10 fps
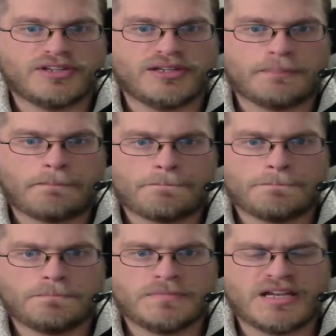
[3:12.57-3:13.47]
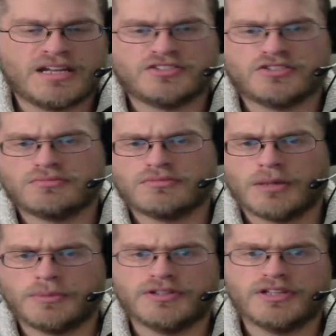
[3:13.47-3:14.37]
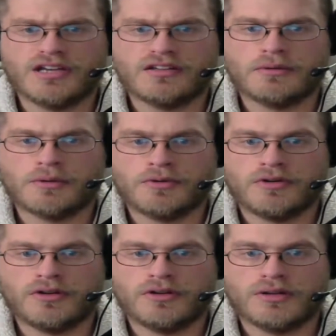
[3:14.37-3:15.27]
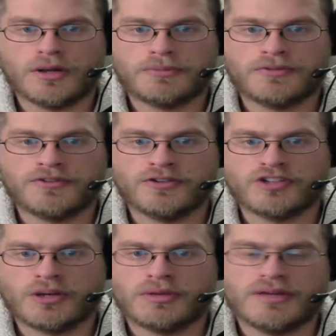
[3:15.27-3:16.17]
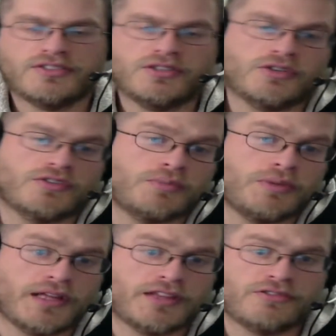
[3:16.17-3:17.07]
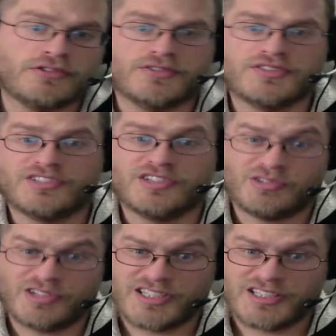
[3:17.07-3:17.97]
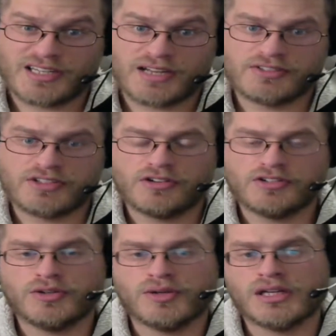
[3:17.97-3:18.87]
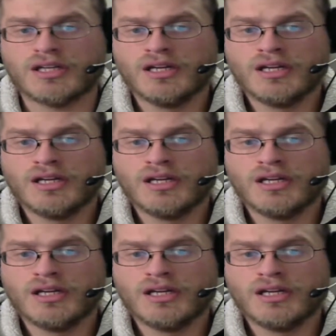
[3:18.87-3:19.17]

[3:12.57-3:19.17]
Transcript: Like, in the next couple of days, I'll be putting up the first couple episodes of a playthrough of Tyranny that I've started doing.